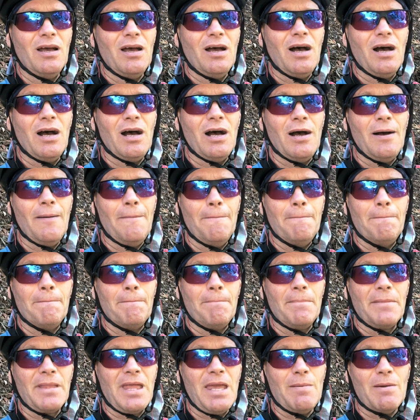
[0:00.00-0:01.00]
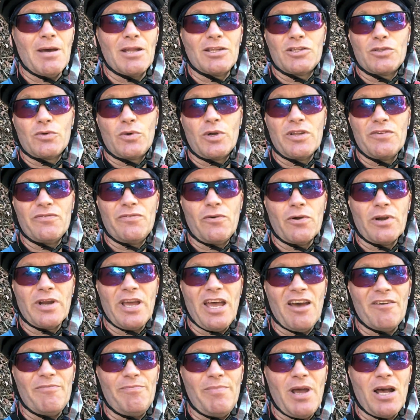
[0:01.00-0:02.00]
came out to
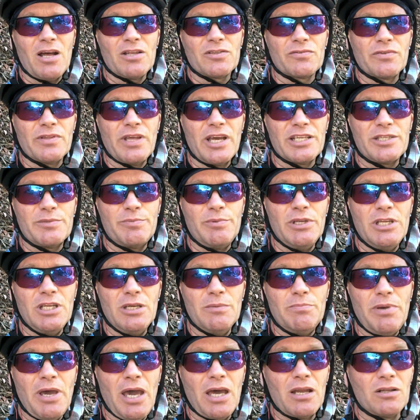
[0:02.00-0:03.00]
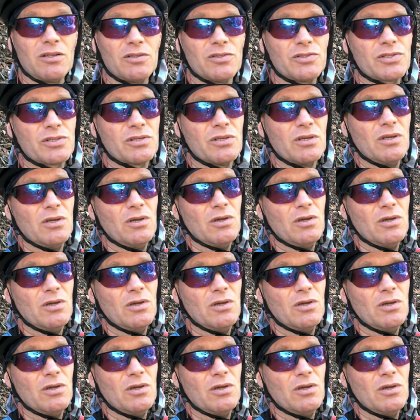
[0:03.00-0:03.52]
24.5 pounds with SPD pedals